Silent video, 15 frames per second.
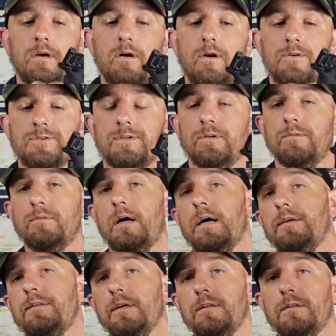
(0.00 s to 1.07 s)
Also,
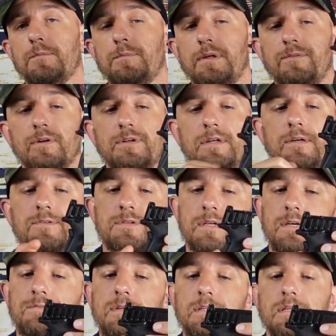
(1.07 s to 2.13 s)
I think the beaver tail
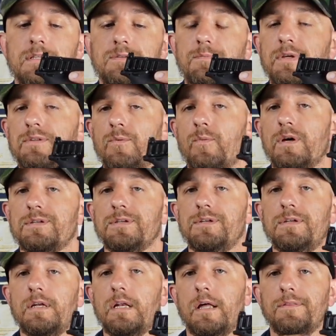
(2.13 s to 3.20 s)
safety that Smith &
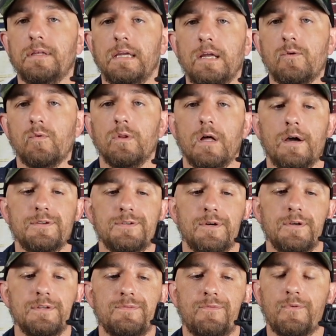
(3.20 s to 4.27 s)
Wesson did on the
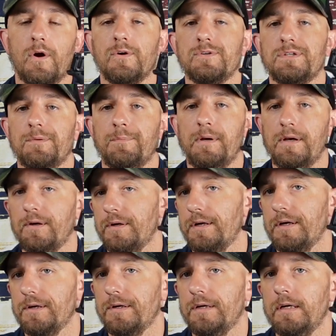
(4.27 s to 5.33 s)
Equalizer is far
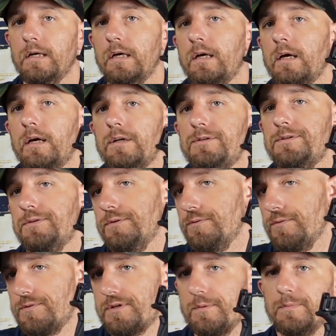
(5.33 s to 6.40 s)
superior
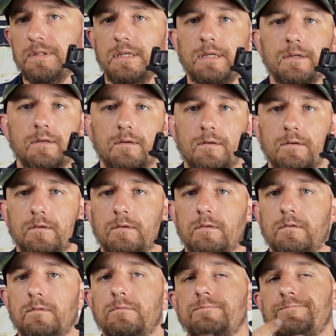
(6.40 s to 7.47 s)
to some of the
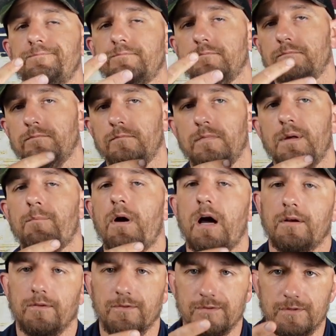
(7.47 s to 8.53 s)

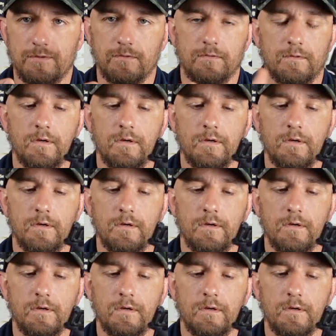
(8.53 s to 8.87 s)
models